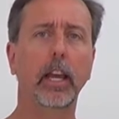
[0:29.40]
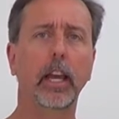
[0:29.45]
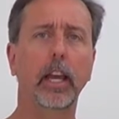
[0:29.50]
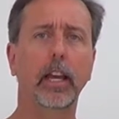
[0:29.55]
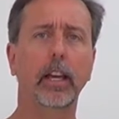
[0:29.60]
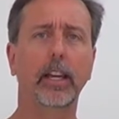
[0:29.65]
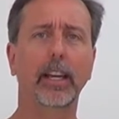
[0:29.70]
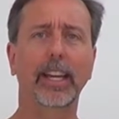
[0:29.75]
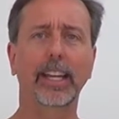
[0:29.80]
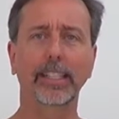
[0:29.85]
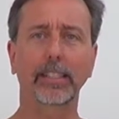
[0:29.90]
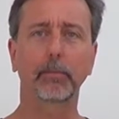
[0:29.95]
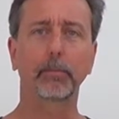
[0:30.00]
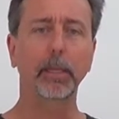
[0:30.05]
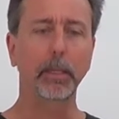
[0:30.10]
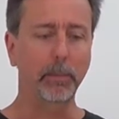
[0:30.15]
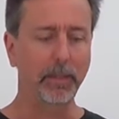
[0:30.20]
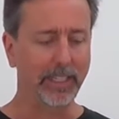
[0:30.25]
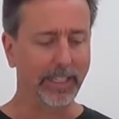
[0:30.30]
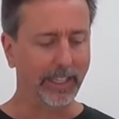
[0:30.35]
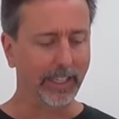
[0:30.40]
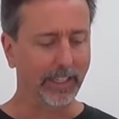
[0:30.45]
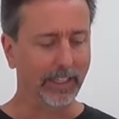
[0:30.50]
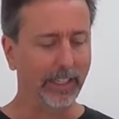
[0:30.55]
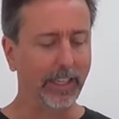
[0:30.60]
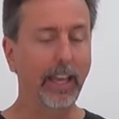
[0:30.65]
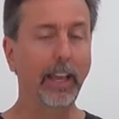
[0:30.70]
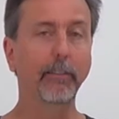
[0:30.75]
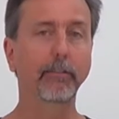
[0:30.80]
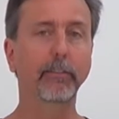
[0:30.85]

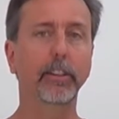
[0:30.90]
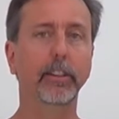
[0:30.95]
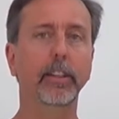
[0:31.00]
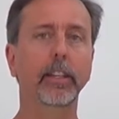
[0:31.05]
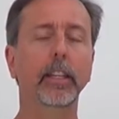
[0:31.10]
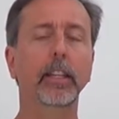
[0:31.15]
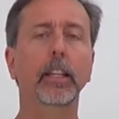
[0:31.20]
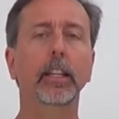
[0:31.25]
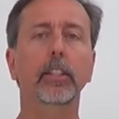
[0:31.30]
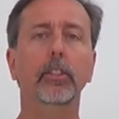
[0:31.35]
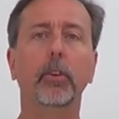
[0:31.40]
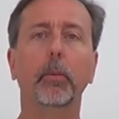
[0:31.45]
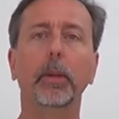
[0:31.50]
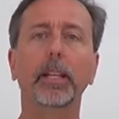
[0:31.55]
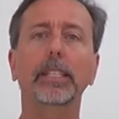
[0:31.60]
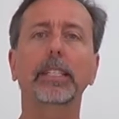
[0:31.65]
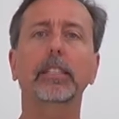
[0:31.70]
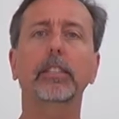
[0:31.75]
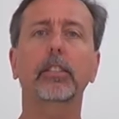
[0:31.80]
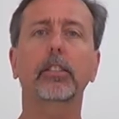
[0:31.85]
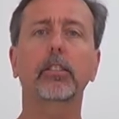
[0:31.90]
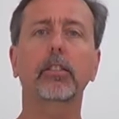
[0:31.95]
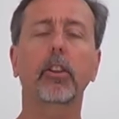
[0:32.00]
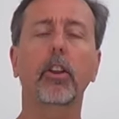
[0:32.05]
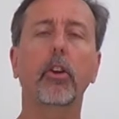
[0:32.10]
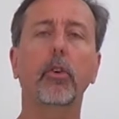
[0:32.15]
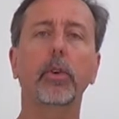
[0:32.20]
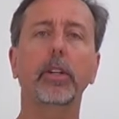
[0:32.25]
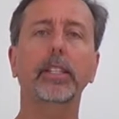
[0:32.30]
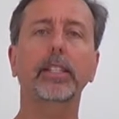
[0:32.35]
SBB11. So basically it's the
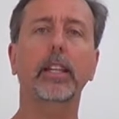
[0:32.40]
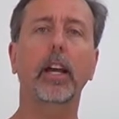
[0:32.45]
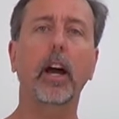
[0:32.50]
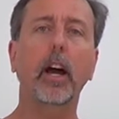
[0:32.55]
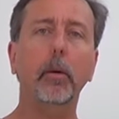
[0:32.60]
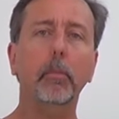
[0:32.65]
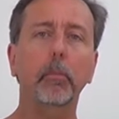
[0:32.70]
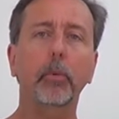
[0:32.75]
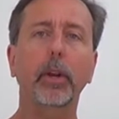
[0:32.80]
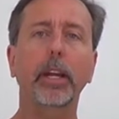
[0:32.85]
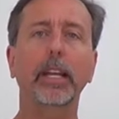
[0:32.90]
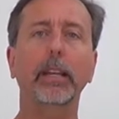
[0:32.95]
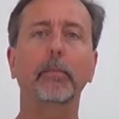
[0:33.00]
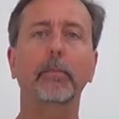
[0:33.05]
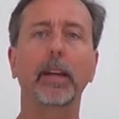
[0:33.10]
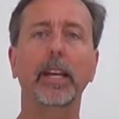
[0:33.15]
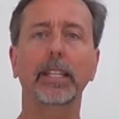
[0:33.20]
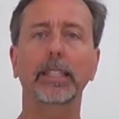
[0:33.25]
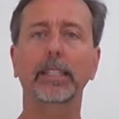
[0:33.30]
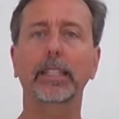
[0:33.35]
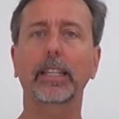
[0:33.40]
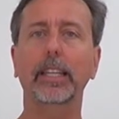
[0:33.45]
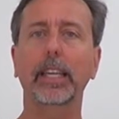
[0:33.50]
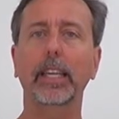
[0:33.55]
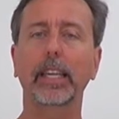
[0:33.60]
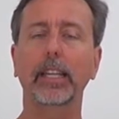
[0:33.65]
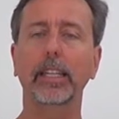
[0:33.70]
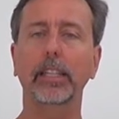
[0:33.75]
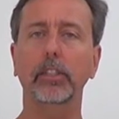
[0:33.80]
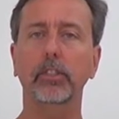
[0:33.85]
slowest upright
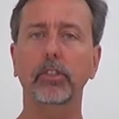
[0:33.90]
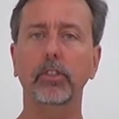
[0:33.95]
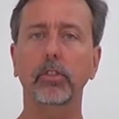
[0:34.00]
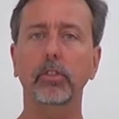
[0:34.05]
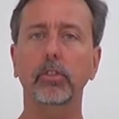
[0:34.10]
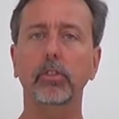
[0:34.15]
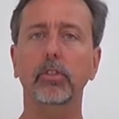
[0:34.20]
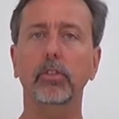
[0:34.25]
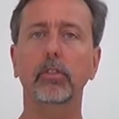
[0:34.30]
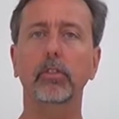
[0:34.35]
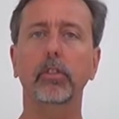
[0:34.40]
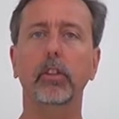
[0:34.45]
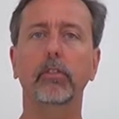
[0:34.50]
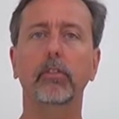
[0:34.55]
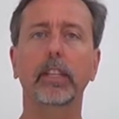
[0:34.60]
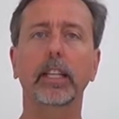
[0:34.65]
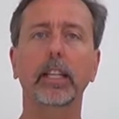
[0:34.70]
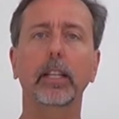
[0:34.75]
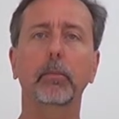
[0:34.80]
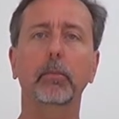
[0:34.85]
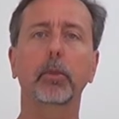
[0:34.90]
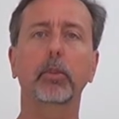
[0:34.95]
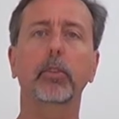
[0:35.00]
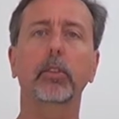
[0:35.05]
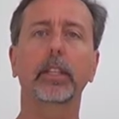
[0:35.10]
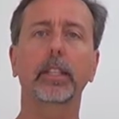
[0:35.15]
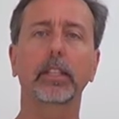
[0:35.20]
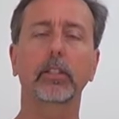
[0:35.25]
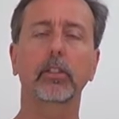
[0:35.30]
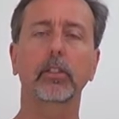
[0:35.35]
masticating juicer
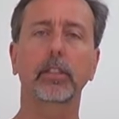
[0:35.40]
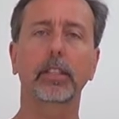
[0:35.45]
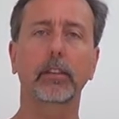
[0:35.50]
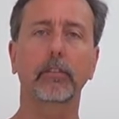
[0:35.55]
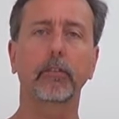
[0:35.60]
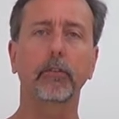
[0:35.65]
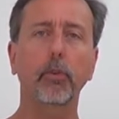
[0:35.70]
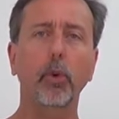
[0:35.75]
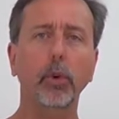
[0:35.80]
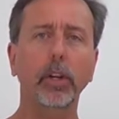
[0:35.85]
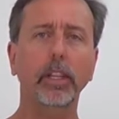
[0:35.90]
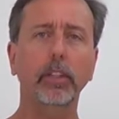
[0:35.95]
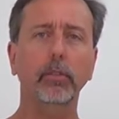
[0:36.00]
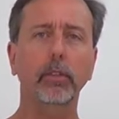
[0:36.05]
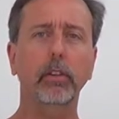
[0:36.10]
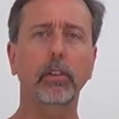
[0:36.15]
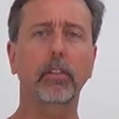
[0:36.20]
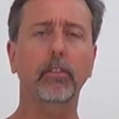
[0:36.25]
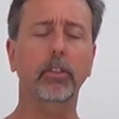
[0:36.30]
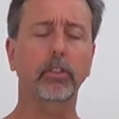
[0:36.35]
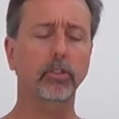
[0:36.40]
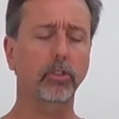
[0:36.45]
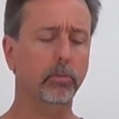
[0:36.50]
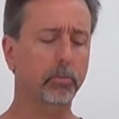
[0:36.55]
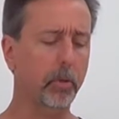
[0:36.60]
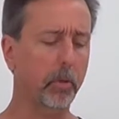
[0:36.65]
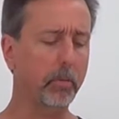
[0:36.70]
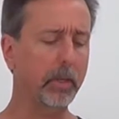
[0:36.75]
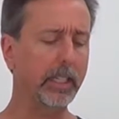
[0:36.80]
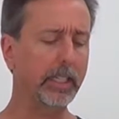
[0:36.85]
available. It turns at 43 revolutions
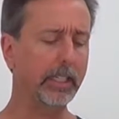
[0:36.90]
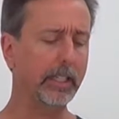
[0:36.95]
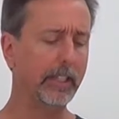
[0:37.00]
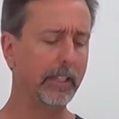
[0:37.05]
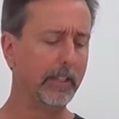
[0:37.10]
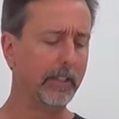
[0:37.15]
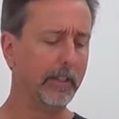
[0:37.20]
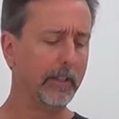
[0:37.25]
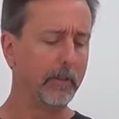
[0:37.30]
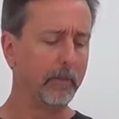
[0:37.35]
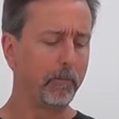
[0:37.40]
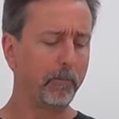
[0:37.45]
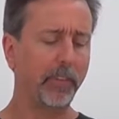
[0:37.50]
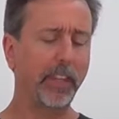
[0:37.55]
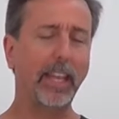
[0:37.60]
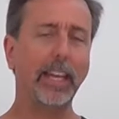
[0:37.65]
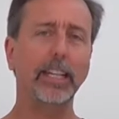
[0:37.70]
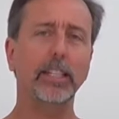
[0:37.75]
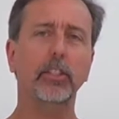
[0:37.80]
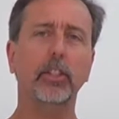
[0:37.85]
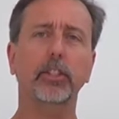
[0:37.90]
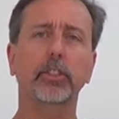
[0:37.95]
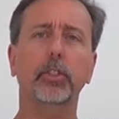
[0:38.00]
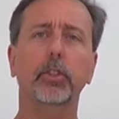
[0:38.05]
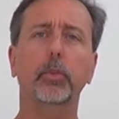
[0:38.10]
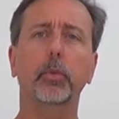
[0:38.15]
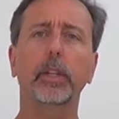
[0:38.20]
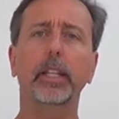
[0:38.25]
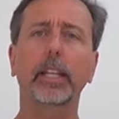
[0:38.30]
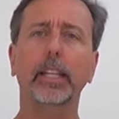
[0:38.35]
per minute. And it's also
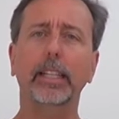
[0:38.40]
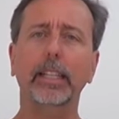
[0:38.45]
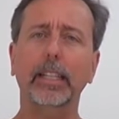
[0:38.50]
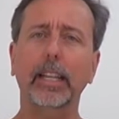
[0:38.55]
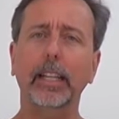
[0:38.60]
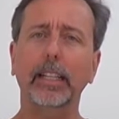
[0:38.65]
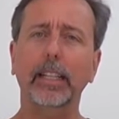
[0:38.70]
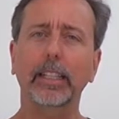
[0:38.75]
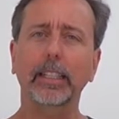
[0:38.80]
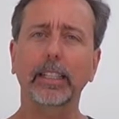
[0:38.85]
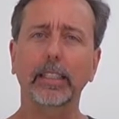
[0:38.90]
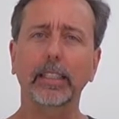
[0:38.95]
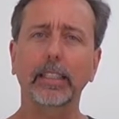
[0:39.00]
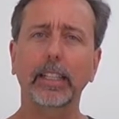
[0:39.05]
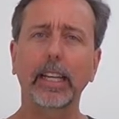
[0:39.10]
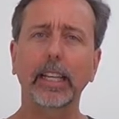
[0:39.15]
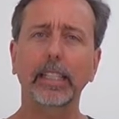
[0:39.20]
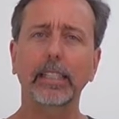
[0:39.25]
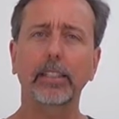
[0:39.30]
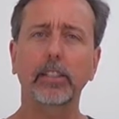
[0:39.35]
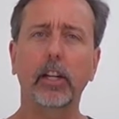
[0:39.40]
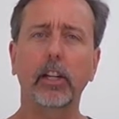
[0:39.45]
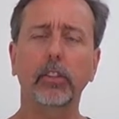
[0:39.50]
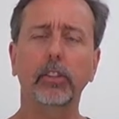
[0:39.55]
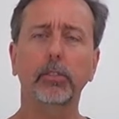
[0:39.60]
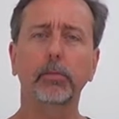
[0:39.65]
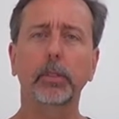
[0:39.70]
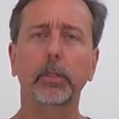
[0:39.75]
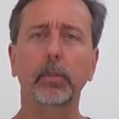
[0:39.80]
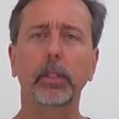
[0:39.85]
the one that's got like the tightest
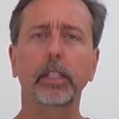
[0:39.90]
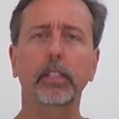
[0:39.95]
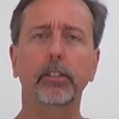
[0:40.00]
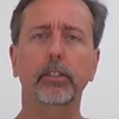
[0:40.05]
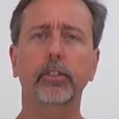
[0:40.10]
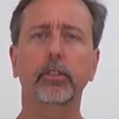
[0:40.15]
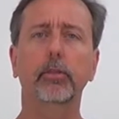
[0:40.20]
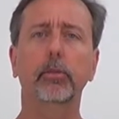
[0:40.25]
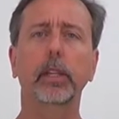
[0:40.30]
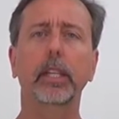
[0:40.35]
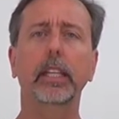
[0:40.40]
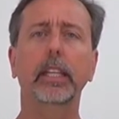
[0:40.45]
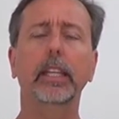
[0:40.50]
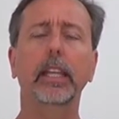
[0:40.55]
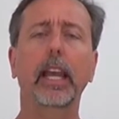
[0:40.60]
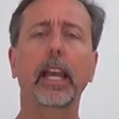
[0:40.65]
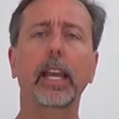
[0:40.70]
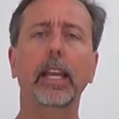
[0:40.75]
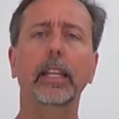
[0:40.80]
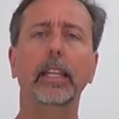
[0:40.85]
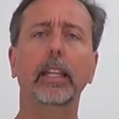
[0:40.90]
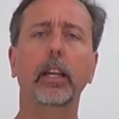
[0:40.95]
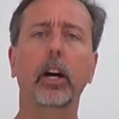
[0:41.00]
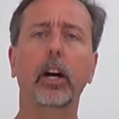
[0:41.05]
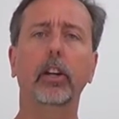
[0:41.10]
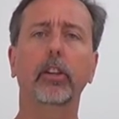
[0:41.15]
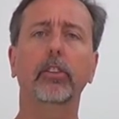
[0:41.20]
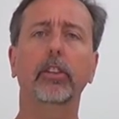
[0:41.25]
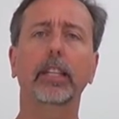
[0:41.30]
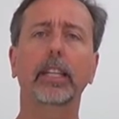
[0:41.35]
tolerance between the screen and the
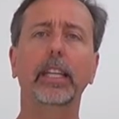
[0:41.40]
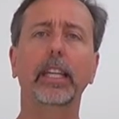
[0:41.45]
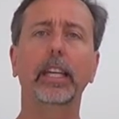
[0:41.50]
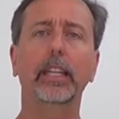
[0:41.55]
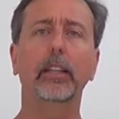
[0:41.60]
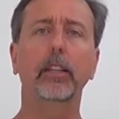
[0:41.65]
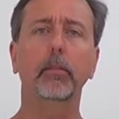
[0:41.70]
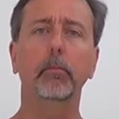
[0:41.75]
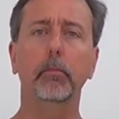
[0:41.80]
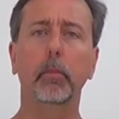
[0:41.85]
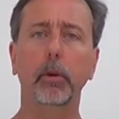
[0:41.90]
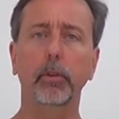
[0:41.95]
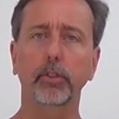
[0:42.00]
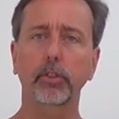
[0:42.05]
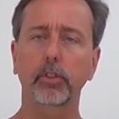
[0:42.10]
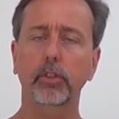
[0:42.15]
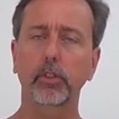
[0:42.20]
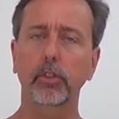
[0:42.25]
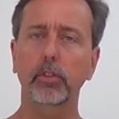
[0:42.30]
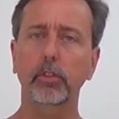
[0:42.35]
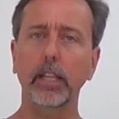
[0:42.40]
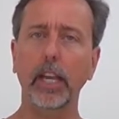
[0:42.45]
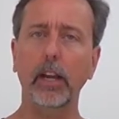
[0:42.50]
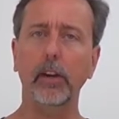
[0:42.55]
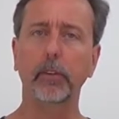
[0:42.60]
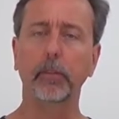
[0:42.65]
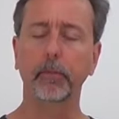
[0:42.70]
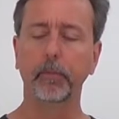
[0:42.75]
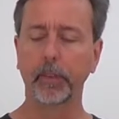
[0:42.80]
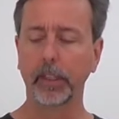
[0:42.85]
auger to get the most juice
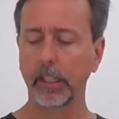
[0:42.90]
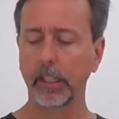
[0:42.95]
out.